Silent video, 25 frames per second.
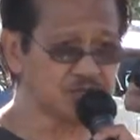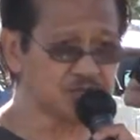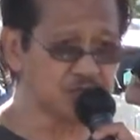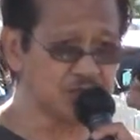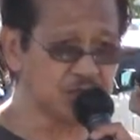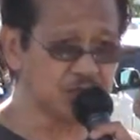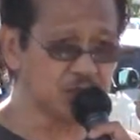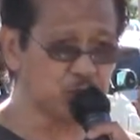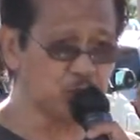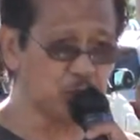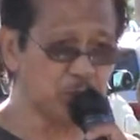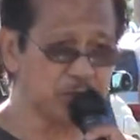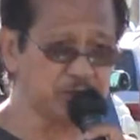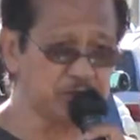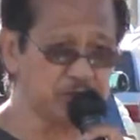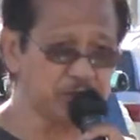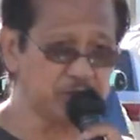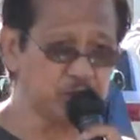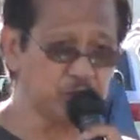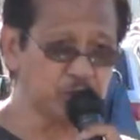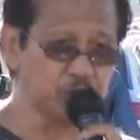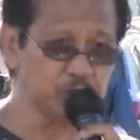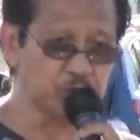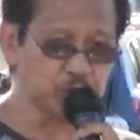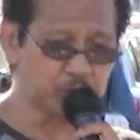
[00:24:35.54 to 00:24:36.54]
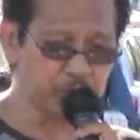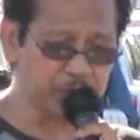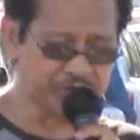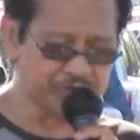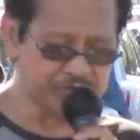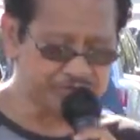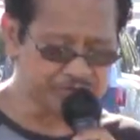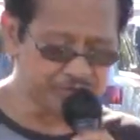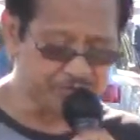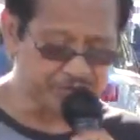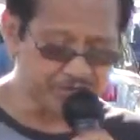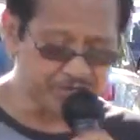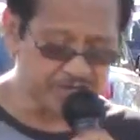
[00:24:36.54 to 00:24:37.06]
3, 22 to
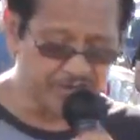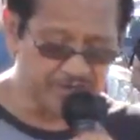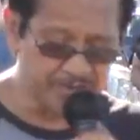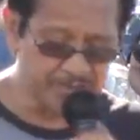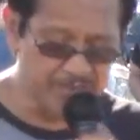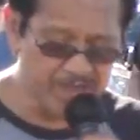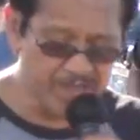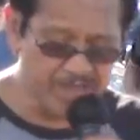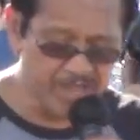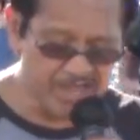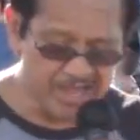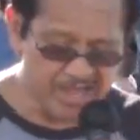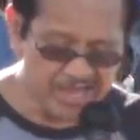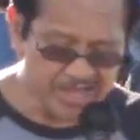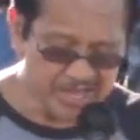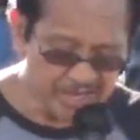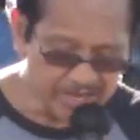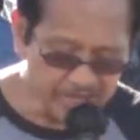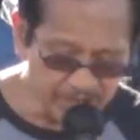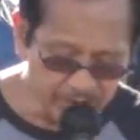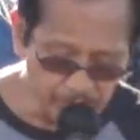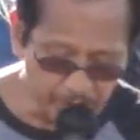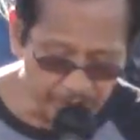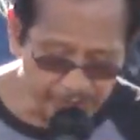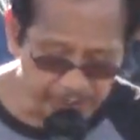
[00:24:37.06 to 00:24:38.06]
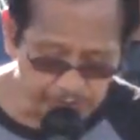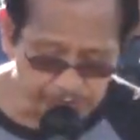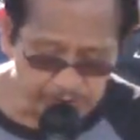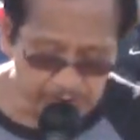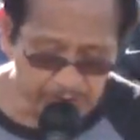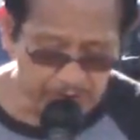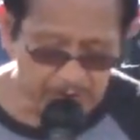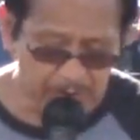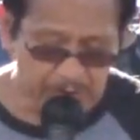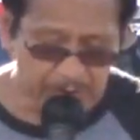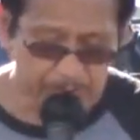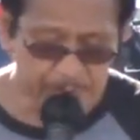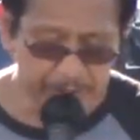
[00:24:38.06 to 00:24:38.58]
23. Anyways,
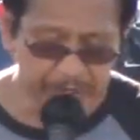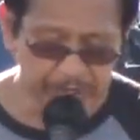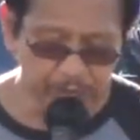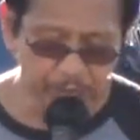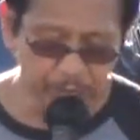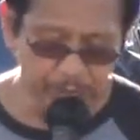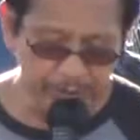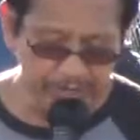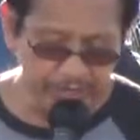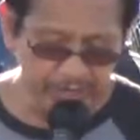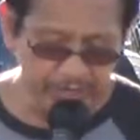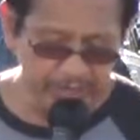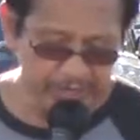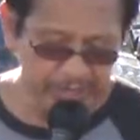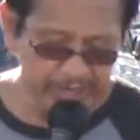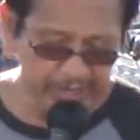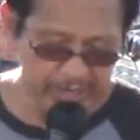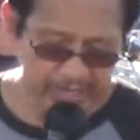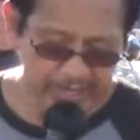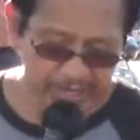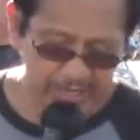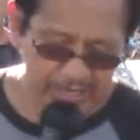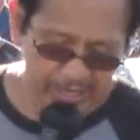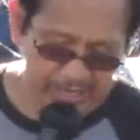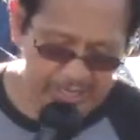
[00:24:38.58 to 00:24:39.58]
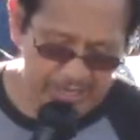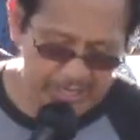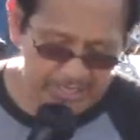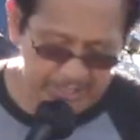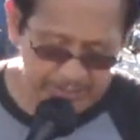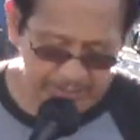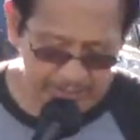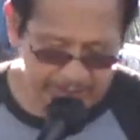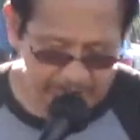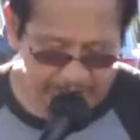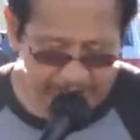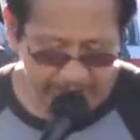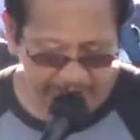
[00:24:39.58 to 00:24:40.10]
by the way,
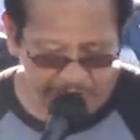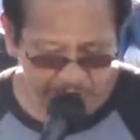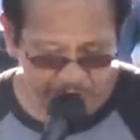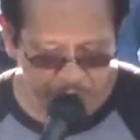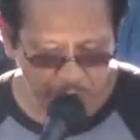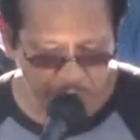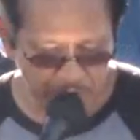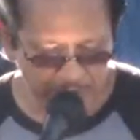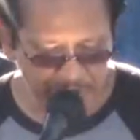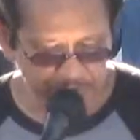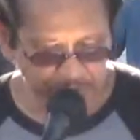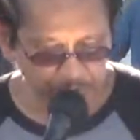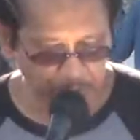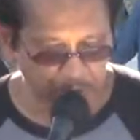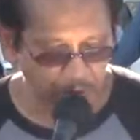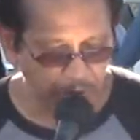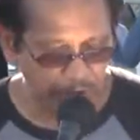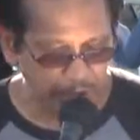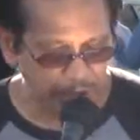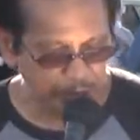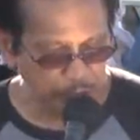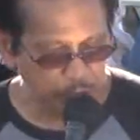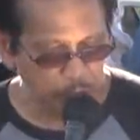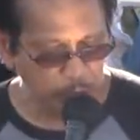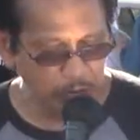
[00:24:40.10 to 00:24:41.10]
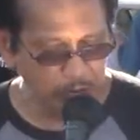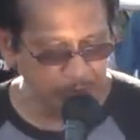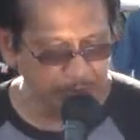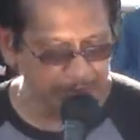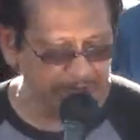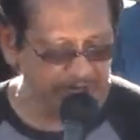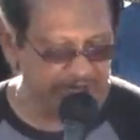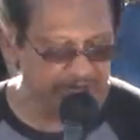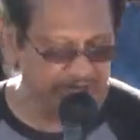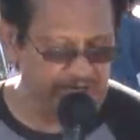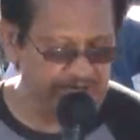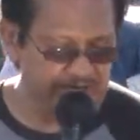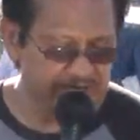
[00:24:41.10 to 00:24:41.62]
the next one bullet will
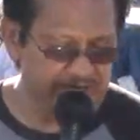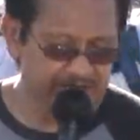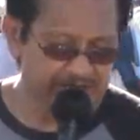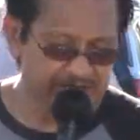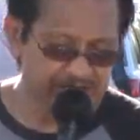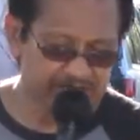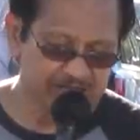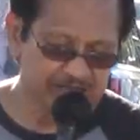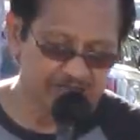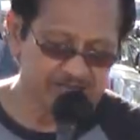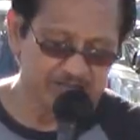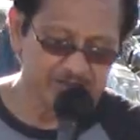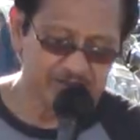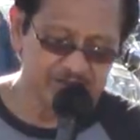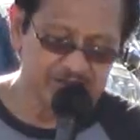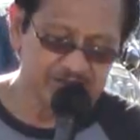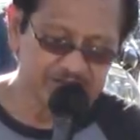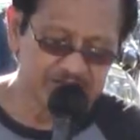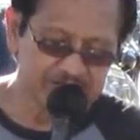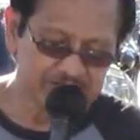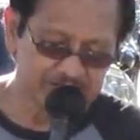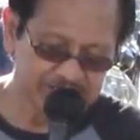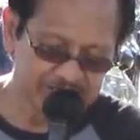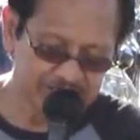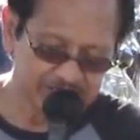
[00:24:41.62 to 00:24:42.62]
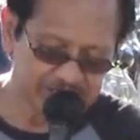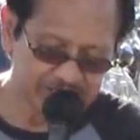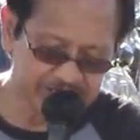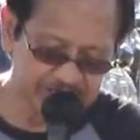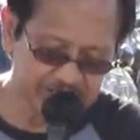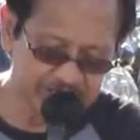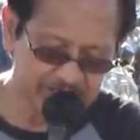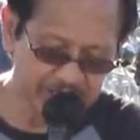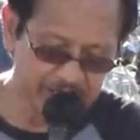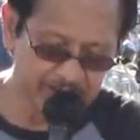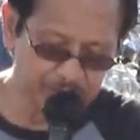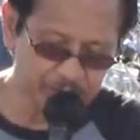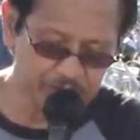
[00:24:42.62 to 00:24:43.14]
be
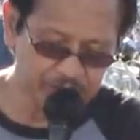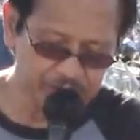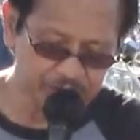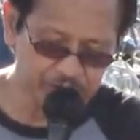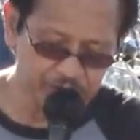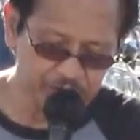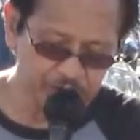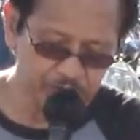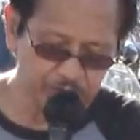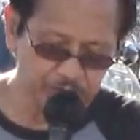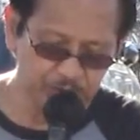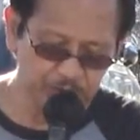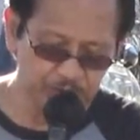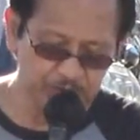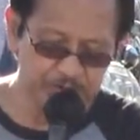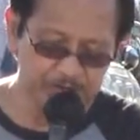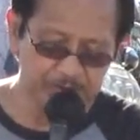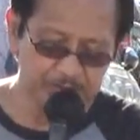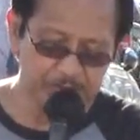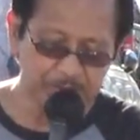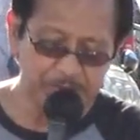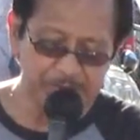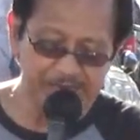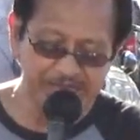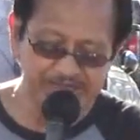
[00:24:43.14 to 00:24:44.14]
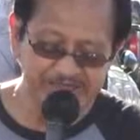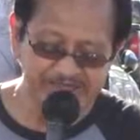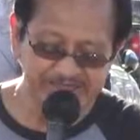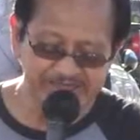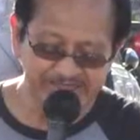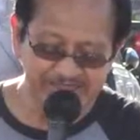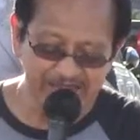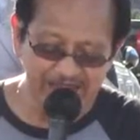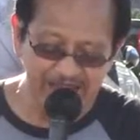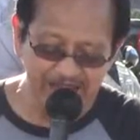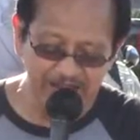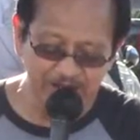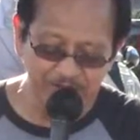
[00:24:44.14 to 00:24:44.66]
number two, be
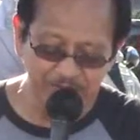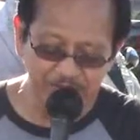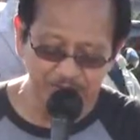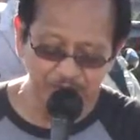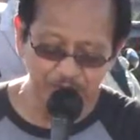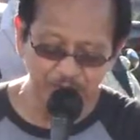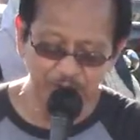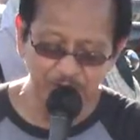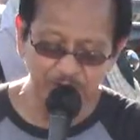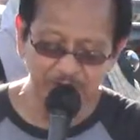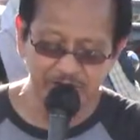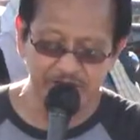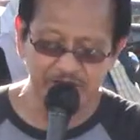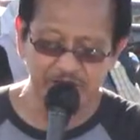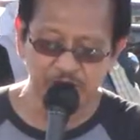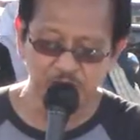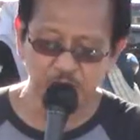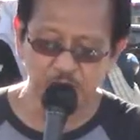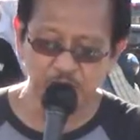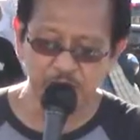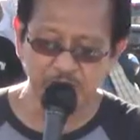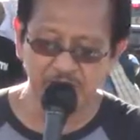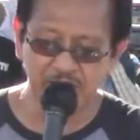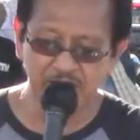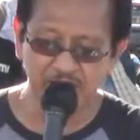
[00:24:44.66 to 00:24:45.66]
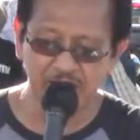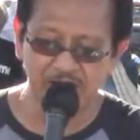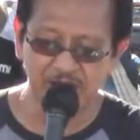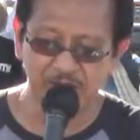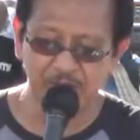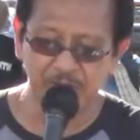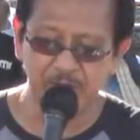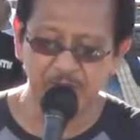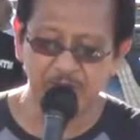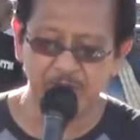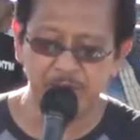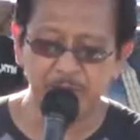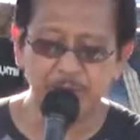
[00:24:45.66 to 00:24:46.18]
thankful that we
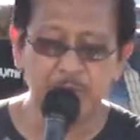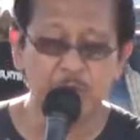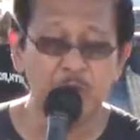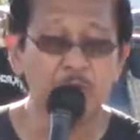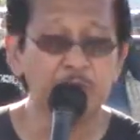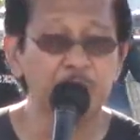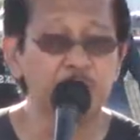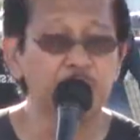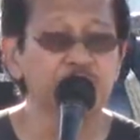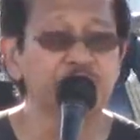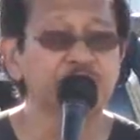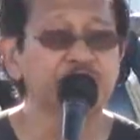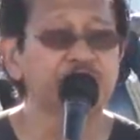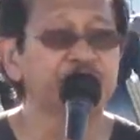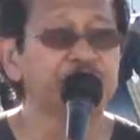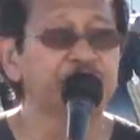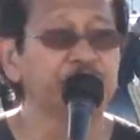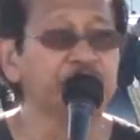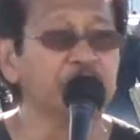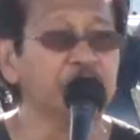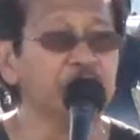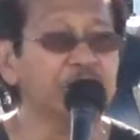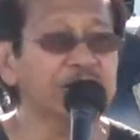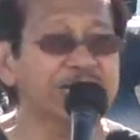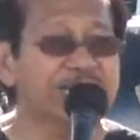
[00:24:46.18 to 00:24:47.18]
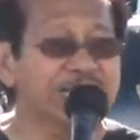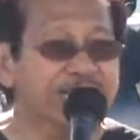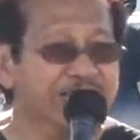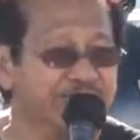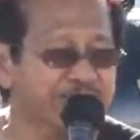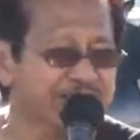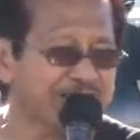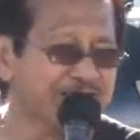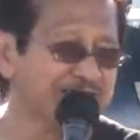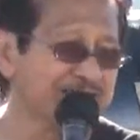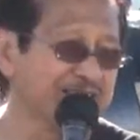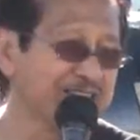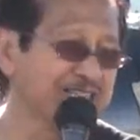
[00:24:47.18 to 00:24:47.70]
have a purpose for
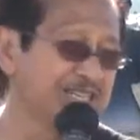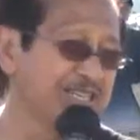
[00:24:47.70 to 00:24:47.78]
living.